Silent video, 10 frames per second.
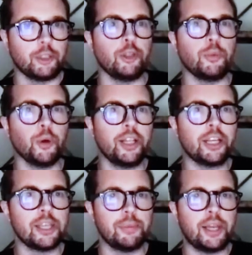the point, like
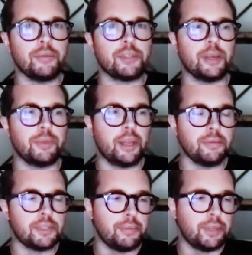
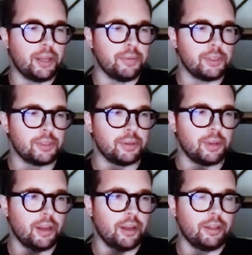sometimes
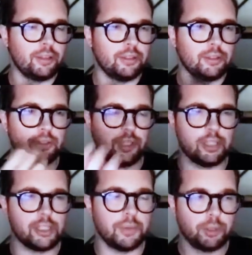
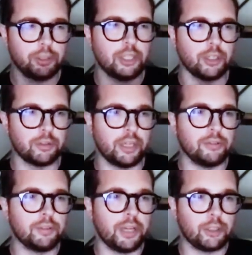Elizabeth was our creative
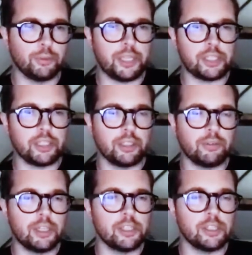director who basically
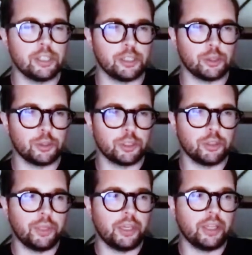runs the social
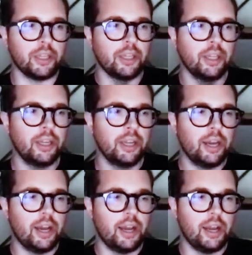media
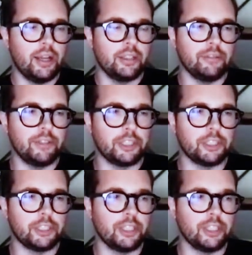division.